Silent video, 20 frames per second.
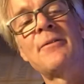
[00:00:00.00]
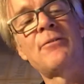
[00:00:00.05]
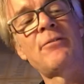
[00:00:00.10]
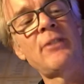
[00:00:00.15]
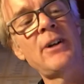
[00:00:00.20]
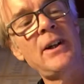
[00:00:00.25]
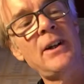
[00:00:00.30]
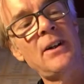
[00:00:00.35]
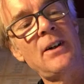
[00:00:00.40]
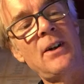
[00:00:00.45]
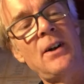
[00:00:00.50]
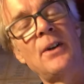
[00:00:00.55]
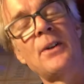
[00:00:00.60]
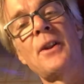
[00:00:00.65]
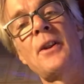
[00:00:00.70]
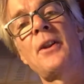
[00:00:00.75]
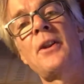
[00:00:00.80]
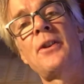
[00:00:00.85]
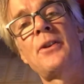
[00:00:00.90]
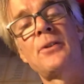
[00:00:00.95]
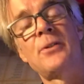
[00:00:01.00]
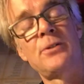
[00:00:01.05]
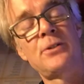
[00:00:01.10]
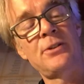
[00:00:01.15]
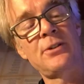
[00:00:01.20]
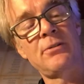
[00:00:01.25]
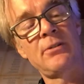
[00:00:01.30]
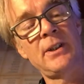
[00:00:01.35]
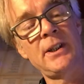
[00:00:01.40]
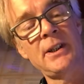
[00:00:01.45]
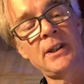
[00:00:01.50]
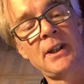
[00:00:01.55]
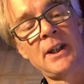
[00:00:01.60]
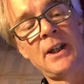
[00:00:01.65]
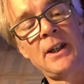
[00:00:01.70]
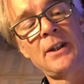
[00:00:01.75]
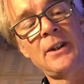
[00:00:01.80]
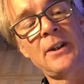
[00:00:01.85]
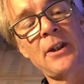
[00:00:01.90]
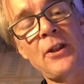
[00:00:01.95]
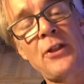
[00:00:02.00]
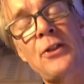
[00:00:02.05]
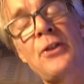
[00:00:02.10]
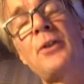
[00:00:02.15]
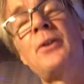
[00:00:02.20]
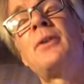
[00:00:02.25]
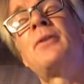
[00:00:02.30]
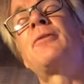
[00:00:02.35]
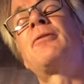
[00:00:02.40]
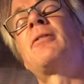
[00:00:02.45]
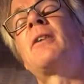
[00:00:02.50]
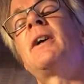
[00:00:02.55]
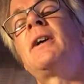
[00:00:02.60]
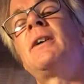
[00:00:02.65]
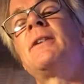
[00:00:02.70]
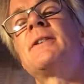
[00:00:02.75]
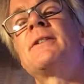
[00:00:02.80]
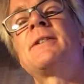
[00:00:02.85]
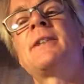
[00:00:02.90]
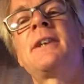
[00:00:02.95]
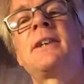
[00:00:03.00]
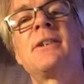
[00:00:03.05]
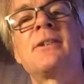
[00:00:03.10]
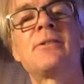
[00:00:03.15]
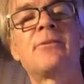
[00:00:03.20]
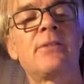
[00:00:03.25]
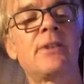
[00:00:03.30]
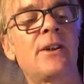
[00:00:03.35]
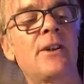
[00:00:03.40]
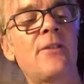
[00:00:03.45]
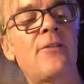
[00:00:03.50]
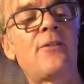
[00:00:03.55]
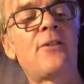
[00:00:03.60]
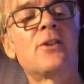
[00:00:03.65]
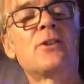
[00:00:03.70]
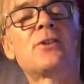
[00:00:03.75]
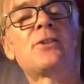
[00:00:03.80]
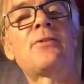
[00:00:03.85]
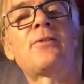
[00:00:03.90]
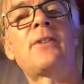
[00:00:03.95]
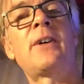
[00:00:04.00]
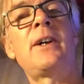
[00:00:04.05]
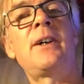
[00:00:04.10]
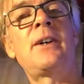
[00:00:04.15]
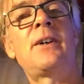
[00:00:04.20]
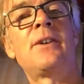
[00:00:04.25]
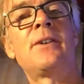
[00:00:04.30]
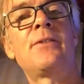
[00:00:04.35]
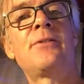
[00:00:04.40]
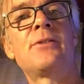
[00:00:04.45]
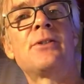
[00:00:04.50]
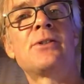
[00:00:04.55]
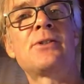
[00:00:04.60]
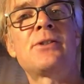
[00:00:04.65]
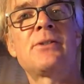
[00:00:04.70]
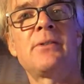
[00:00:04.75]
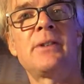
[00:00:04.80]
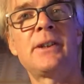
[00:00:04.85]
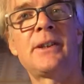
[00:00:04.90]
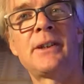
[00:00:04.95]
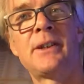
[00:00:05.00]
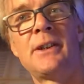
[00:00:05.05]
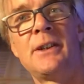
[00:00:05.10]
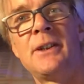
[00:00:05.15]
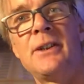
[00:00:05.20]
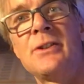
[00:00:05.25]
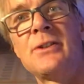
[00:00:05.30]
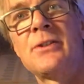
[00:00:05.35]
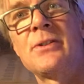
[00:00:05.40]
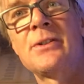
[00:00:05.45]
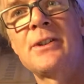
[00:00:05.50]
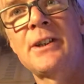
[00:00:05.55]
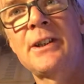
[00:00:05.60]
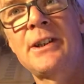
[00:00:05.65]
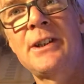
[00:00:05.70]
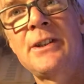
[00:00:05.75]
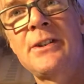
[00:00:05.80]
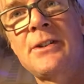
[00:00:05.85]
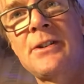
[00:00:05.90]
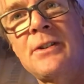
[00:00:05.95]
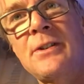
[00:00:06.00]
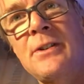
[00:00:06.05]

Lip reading: fret on the 3rd string, the 3rd fret on the 2nd string, and the 1st fret on the 1st string. So it's like this.